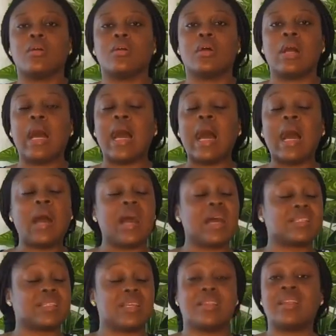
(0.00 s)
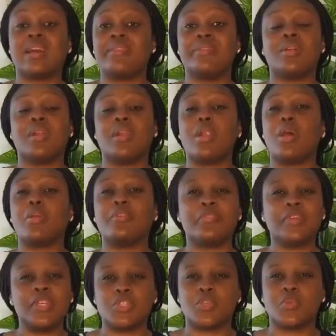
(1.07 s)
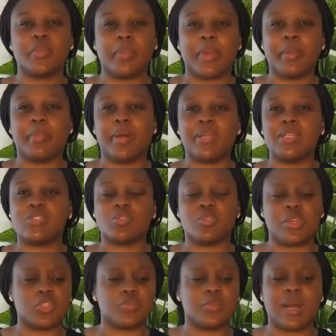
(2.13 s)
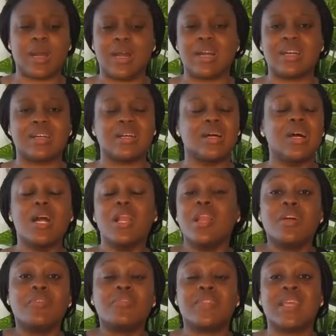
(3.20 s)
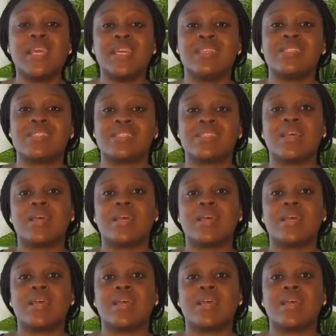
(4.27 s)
I started having a lot of issue with my body, stretch mark, a lot of things.